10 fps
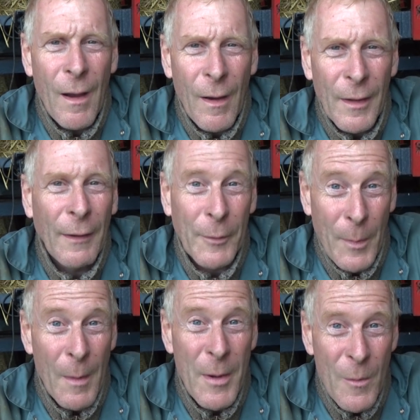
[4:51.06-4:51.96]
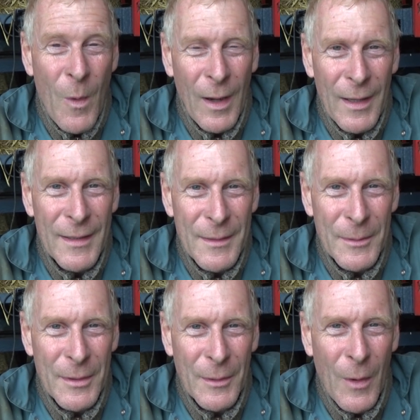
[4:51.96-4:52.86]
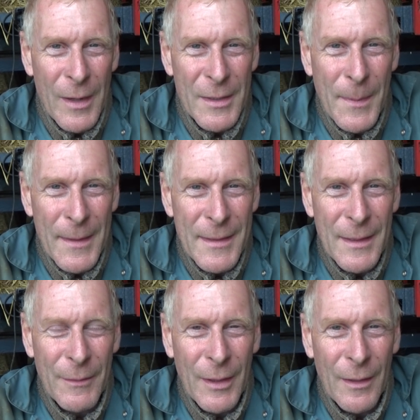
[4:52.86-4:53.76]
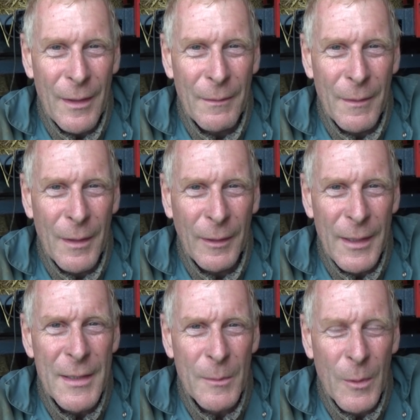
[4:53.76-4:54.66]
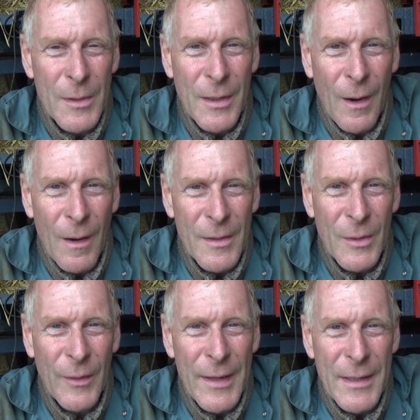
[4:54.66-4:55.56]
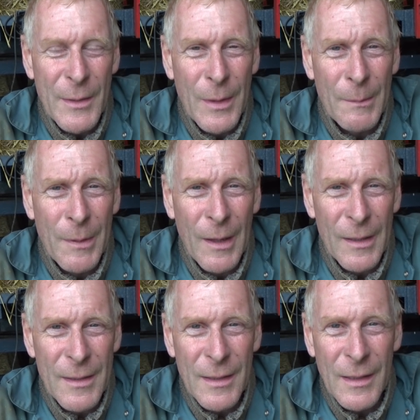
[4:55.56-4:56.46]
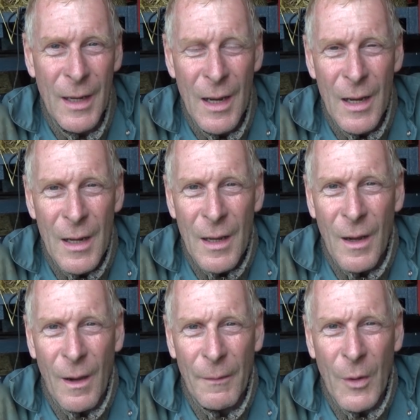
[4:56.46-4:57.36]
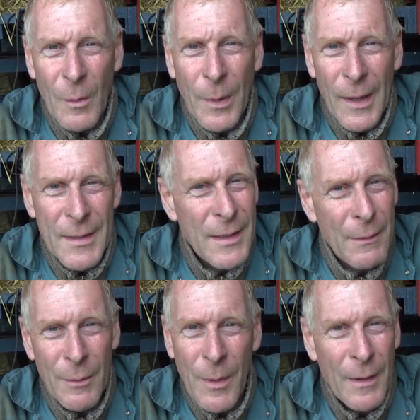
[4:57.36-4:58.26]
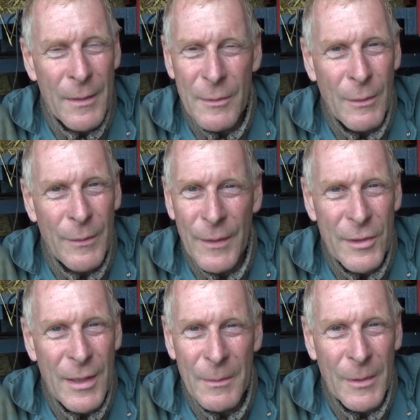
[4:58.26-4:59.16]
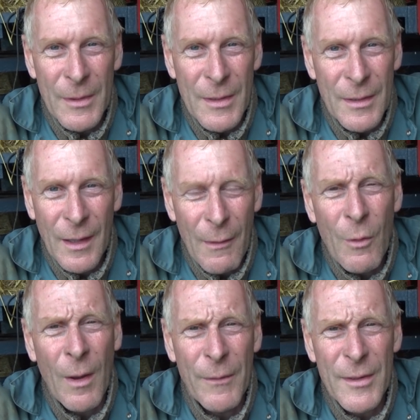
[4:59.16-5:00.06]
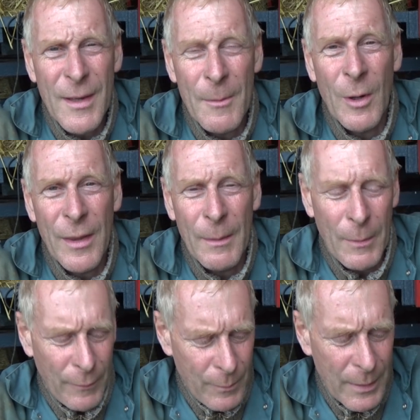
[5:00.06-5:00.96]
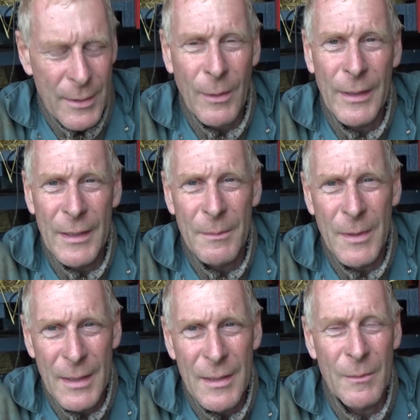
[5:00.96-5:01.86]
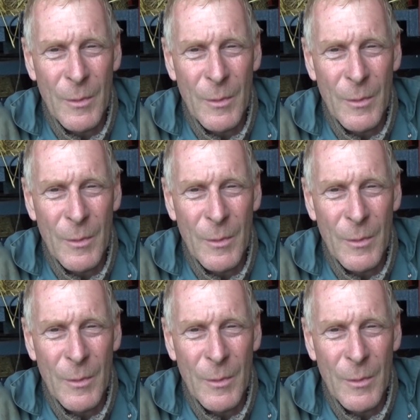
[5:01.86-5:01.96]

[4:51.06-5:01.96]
going to have to buy my own wellies, which are quite expensive. You know, the decent ones are sort of 80 quid plus. I've gone past the era of wearing the Screwfix cheap ones. They're all right for summer, I think, but for winter I need some decent